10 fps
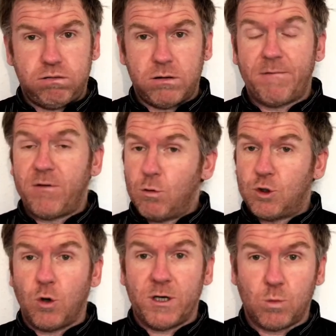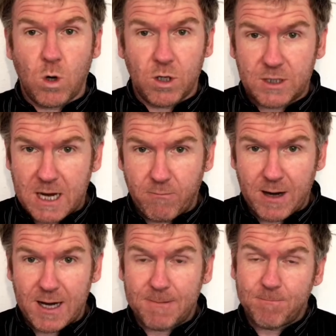A few choice words there,
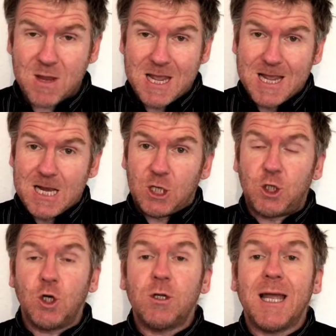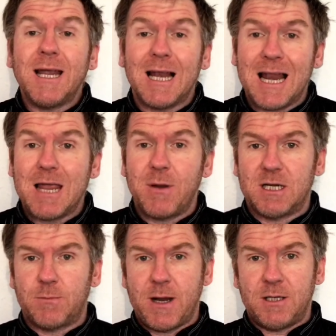really. Should they claim
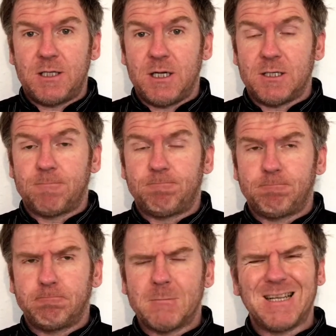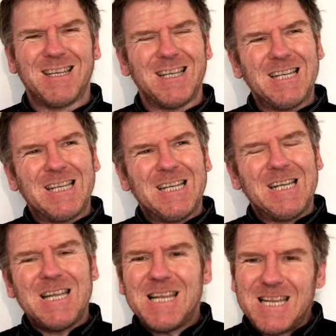expenses?
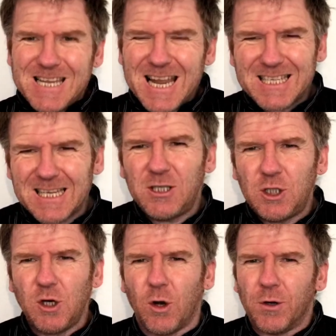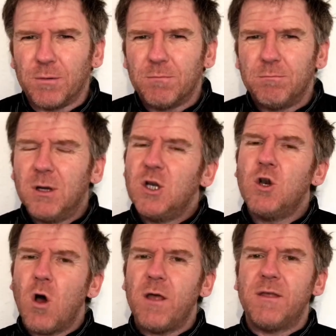Yes, they should, but
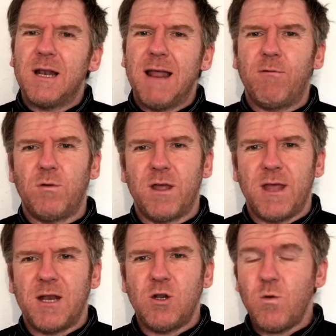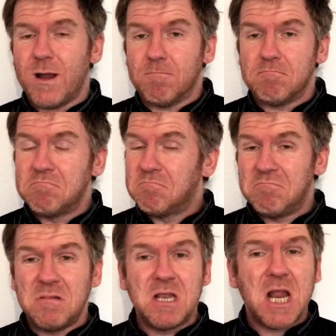not at the level that they're doing.
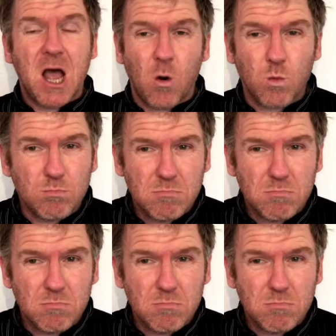No.